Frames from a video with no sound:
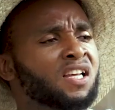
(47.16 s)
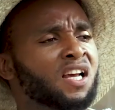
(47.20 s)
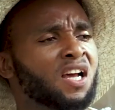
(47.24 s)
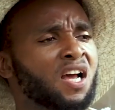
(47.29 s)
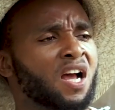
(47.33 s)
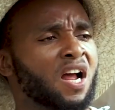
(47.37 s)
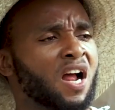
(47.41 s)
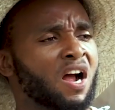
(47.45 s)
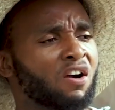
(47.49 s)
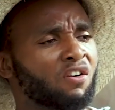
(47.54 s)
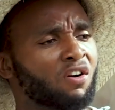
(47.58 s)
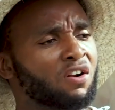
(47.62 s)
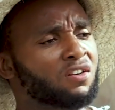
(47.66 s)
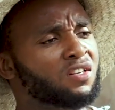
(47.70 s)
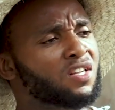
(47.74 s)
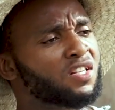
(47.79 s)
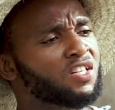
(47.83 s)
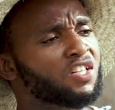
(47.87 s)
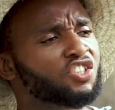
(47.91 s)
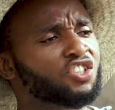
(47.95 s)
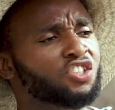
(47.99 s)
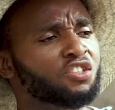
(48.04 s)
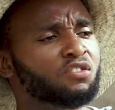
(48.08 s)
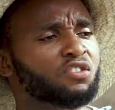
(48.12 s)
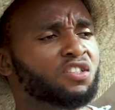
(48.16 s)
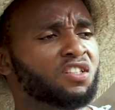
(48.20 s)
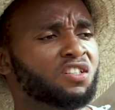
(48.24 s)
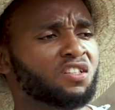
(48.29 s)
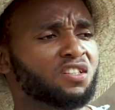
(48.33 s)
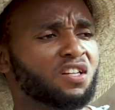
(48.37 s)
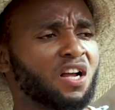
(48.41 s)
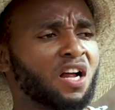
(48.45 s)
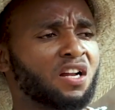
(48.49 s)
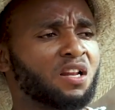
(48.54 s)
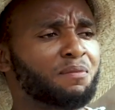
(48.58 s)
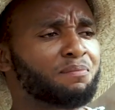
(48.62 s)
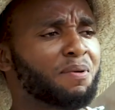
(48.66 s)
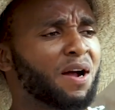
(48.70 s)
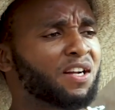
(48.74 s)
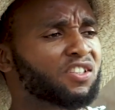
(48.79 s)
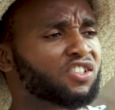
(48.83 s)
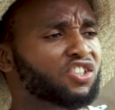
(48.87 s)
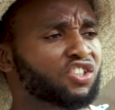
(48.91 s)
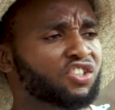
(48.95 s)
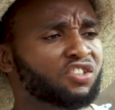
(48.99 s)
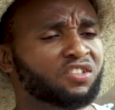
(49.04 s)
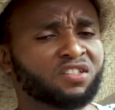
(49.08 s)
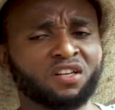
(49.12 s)
there I come the shit since I they pack
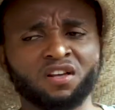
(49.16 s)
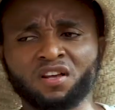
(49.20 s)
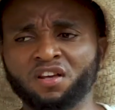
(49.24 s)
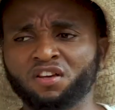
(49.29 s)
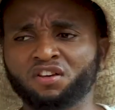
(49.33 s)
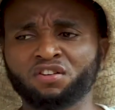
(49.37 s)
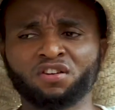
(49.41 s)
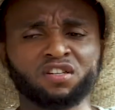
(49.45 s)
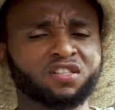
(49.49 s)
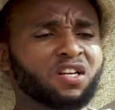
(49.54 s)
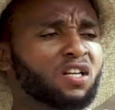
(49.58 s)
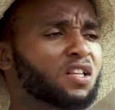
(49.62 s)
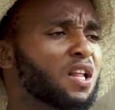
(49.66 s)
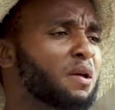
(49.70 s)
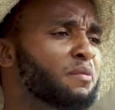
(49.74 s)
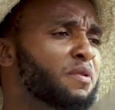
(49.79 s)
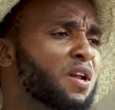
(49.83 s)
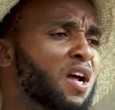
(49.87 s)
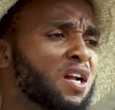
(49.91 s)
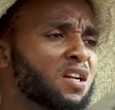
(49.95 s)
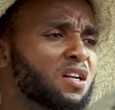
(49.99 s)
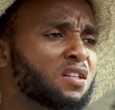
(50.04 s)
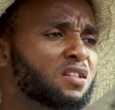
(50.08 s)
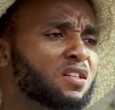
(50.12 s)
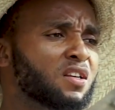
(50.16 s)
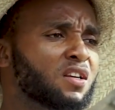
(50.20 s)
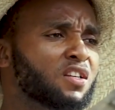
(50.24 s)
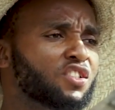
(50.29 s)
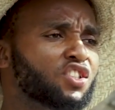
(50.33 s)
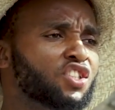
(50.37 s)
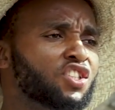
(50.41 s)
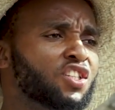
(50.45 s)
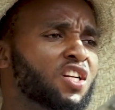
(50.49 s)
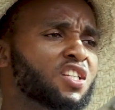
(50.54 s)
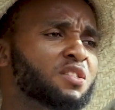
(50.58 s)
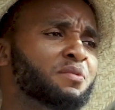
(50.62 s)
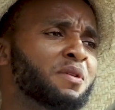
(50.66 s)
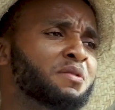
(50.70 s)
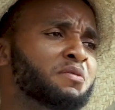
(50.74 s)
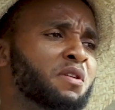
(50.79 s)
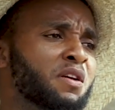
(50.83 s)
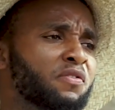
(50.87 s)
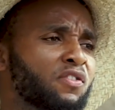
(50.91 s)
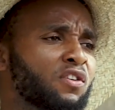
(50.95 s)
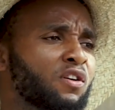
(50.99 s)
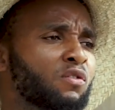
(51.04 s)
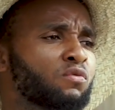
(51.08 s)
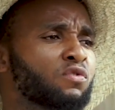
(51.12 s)
the shit. You know say time they say shit they smash
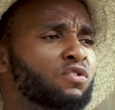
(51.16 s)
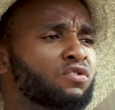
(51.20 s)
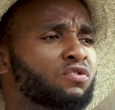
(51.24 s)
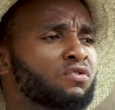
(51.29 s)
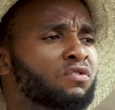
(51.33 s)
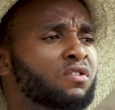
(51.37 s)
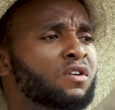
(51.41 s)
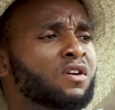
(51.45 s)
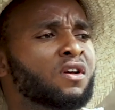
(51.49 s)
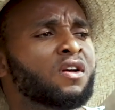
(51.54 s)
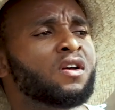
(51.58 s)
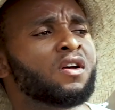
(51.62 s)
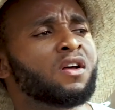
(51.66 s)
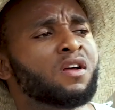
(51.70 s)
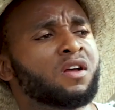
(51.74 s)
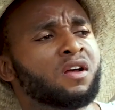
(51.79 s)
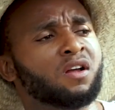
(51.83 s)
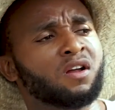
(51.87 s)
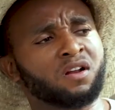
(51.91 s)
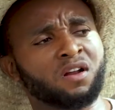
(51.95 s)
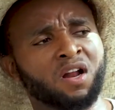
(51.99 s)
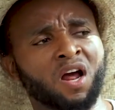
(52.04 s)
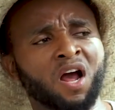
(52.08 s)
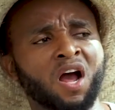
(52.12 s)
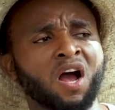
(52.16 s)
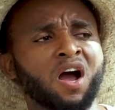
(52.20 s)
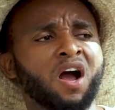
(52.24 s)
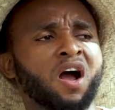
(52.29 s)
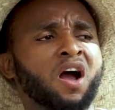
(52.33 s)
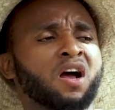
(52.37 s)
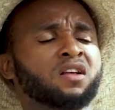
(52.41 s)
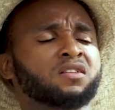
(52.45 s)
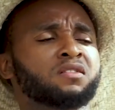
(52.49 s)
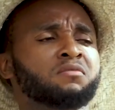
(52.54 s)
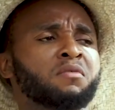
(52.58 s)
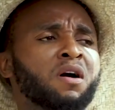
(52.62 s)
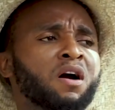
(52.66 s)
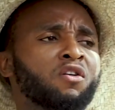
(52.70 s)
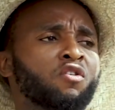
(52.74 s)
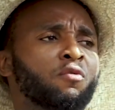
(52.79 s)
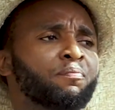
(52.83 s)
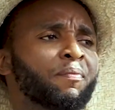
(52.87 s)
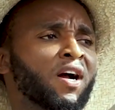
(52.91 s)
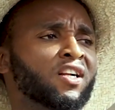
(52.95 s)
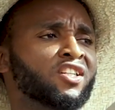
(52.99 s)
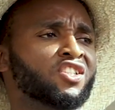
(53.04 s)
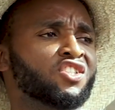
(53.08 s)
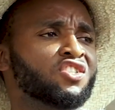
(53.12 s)
for your window. Now I say I go
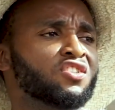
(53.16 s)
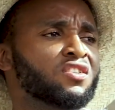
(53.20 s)
pack the